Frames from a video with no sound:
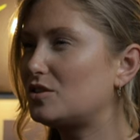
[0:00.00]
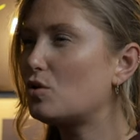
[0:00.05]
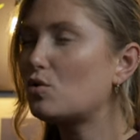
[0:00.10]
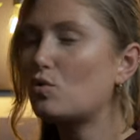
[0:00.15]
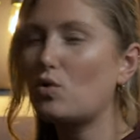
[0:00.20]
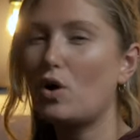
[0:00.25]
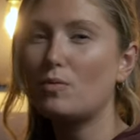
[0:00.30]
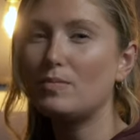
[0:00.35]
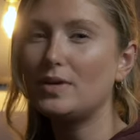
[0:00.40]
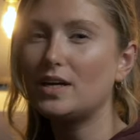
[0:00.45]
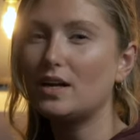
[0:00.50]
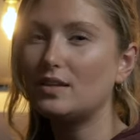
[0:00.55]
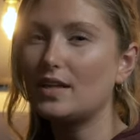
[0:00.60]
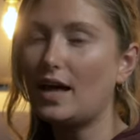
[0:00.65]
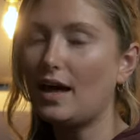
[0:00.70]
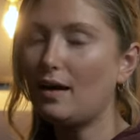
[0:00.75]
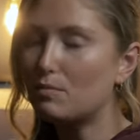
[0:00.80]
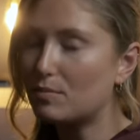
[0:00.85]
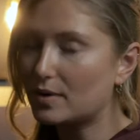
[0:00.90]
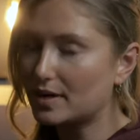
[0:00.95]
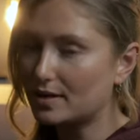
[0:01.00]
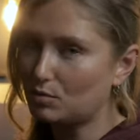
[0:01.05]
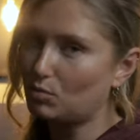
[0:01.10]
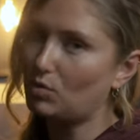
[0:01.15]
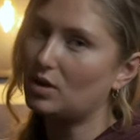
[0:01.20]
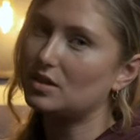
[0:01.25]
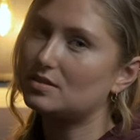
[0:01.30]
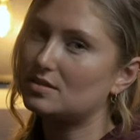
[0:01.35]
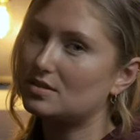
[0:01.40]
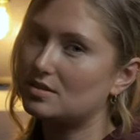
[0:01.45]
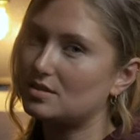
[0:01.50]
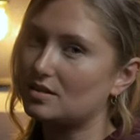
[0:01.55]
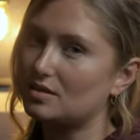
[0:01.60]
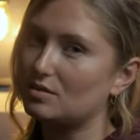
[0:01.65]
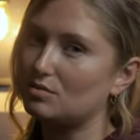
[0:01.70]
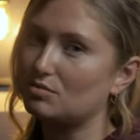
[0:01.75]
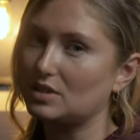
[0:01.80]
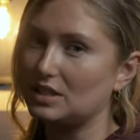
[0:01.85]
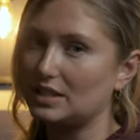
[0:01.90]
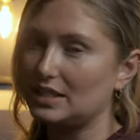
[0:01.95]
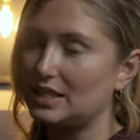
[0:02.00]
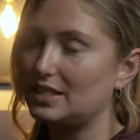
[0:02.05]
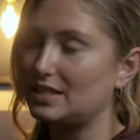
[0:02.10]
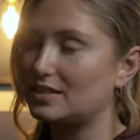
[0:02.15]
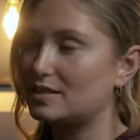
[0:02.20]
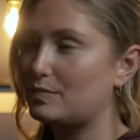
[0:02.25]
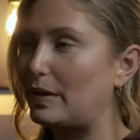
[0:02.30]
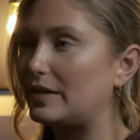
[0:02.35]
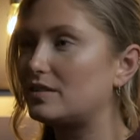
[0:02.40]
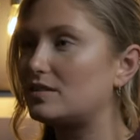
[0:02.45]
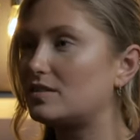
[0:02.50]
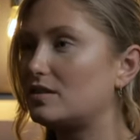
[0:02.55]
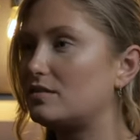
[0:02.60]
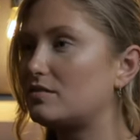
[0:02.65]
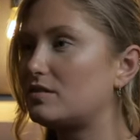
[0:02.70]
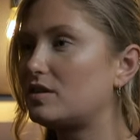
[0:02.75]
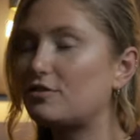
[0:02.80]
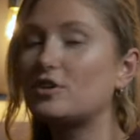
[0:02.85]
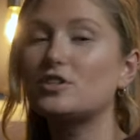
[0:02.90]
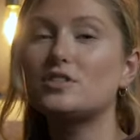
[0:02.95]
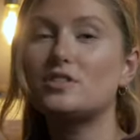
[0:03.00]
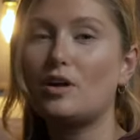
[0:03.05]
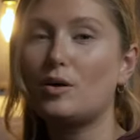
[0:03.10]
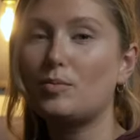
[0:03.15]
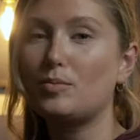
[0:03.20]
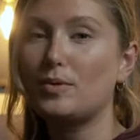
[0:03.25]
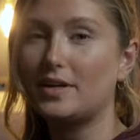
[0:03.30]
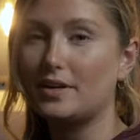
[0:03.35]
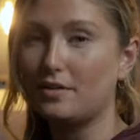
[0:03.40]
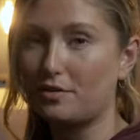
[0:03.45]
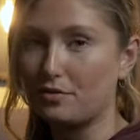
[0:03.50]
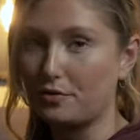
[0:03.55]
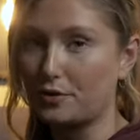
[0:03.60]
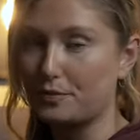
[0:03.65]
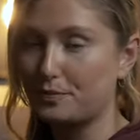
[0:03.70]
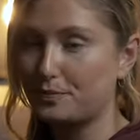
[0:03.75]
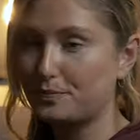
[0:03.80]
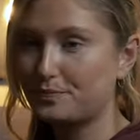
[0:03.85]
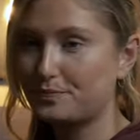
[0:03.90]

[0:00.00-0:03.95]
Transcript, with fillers: don't quote me on that, but it was still really inexpensive. First, I'll play it through